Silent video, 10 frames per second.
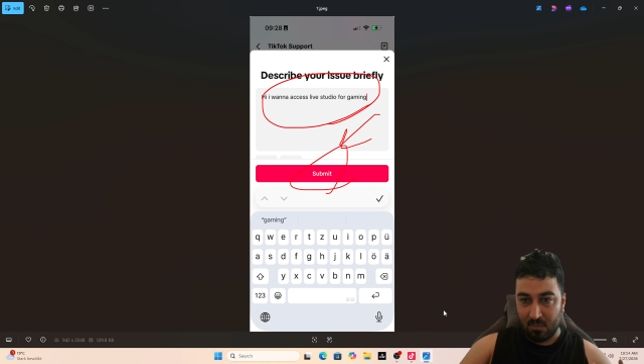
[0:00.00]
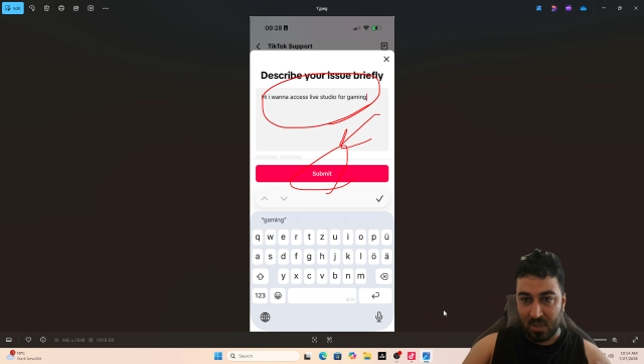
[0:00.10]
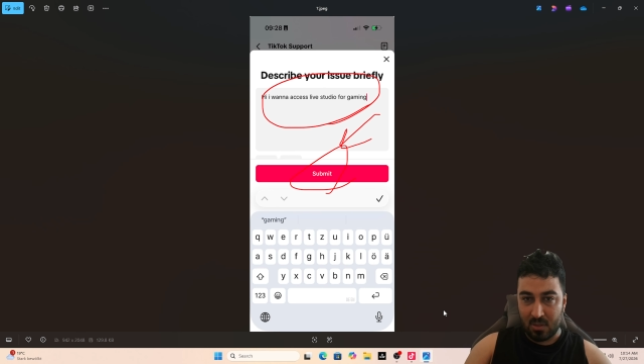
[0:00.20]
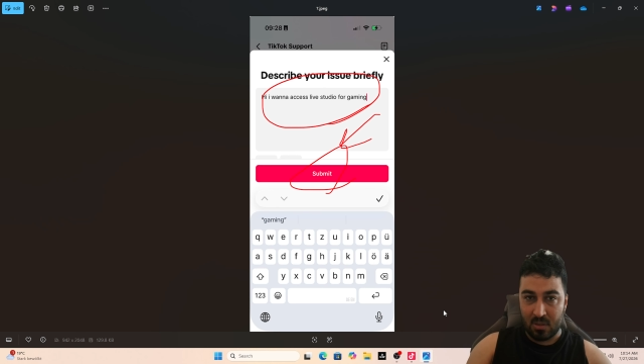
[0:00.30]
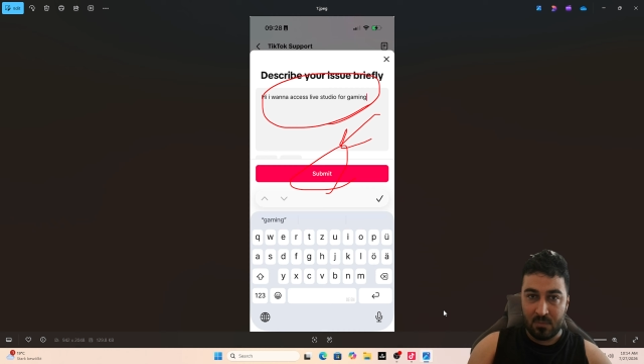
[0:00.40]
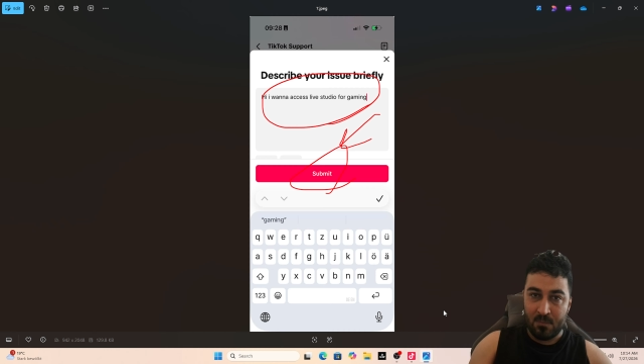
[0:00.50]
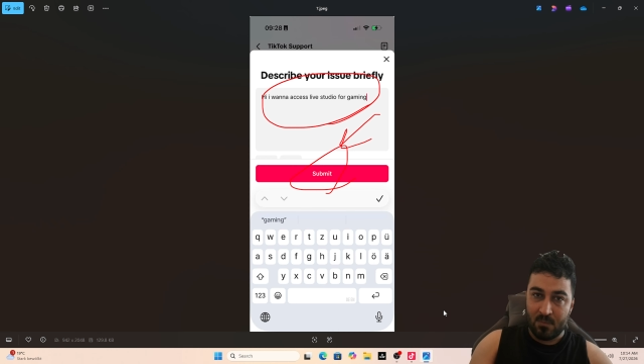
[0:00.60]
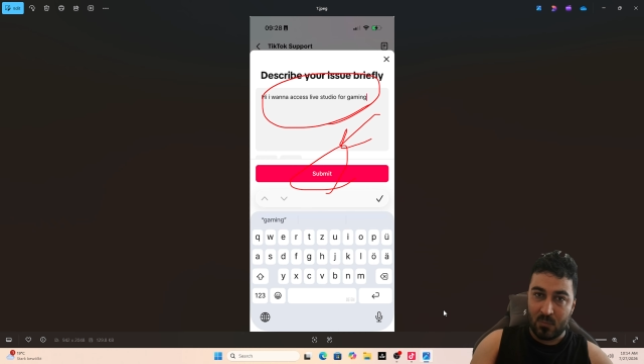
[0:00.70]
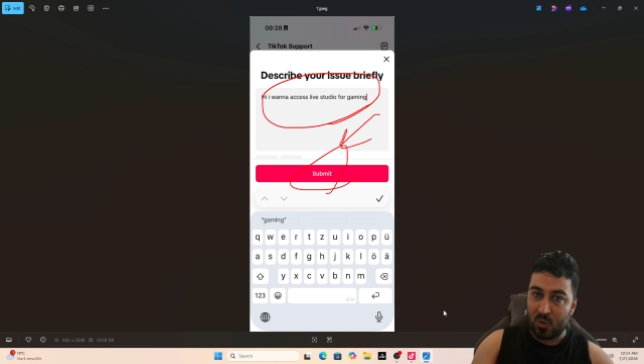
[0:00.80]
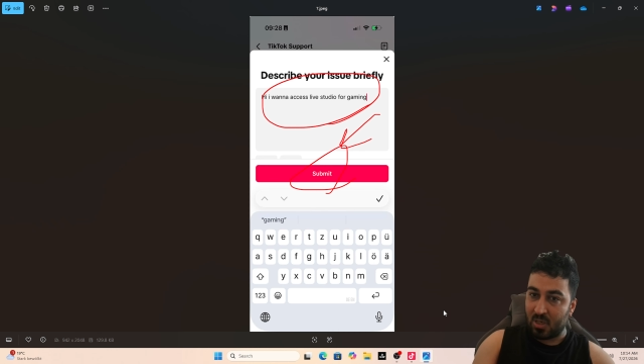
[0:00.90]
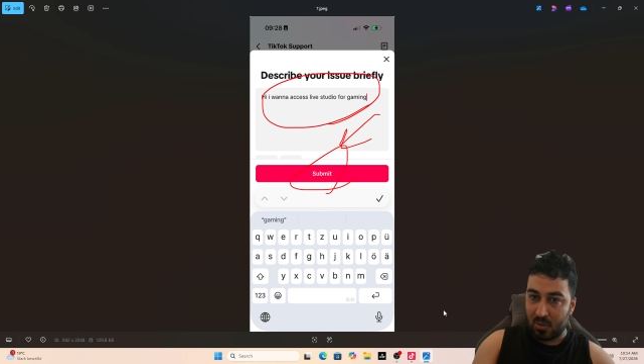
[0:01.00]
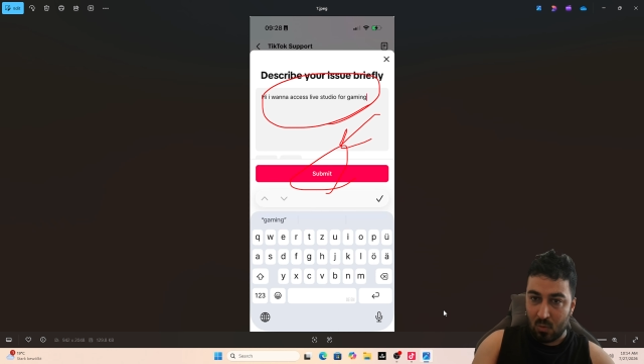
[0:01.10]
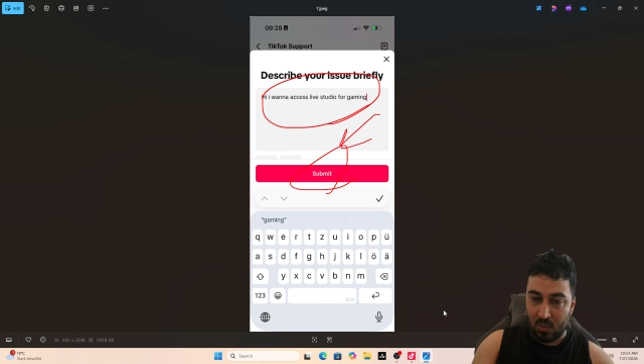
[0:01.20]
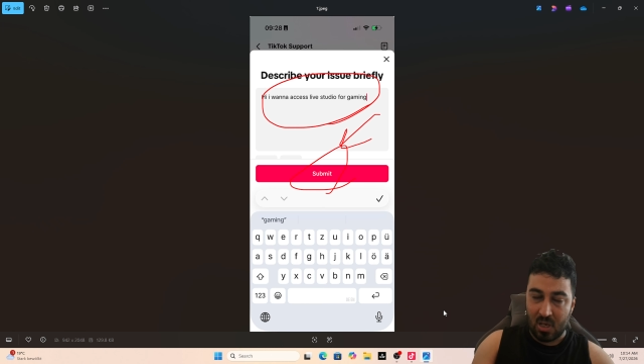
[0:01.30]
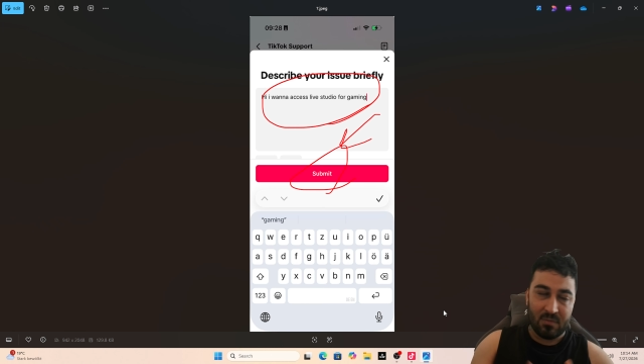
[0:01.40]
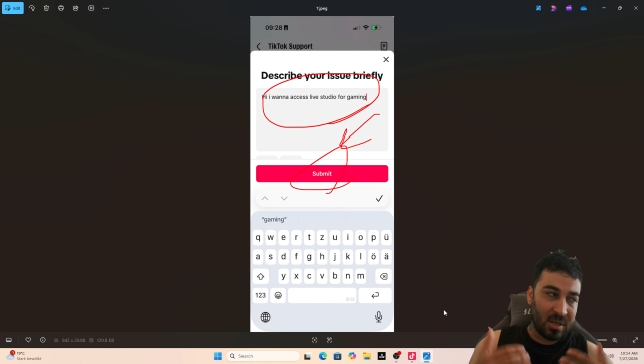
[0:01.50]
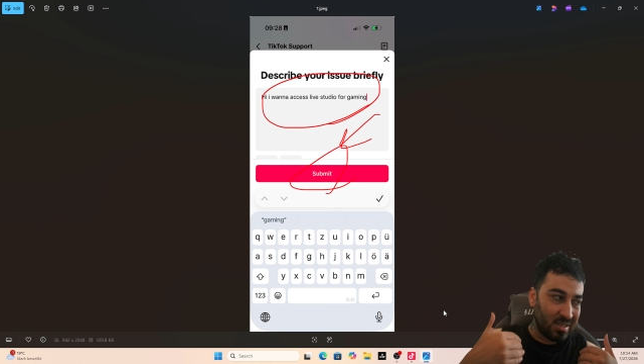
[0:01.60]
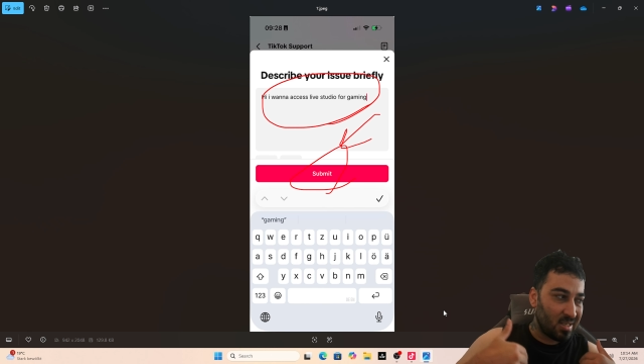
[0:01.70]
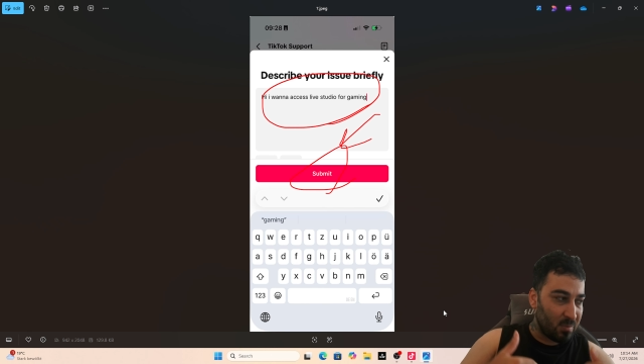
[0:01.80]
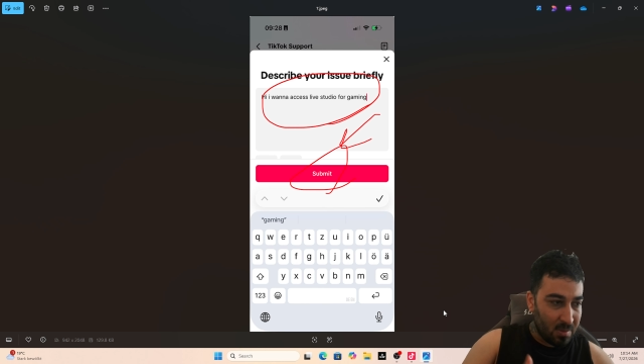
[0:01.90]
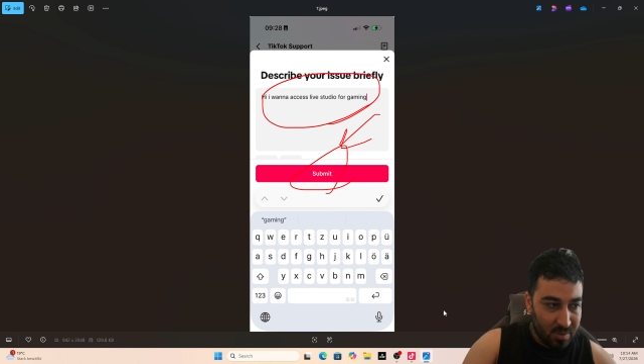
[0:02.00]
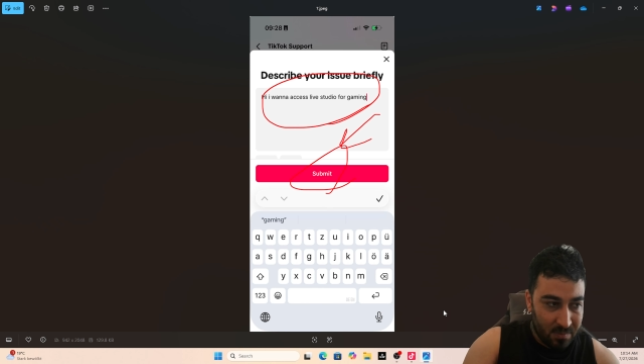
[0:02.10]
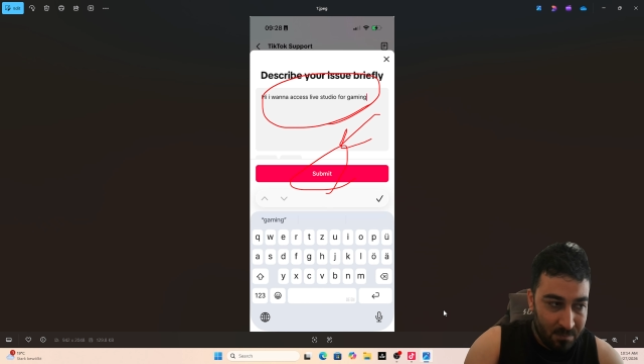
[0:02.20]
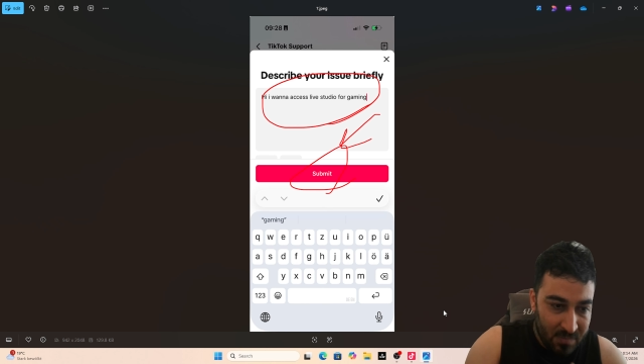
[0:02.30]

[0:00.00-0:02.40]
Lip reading: matter. You can go live. I can remember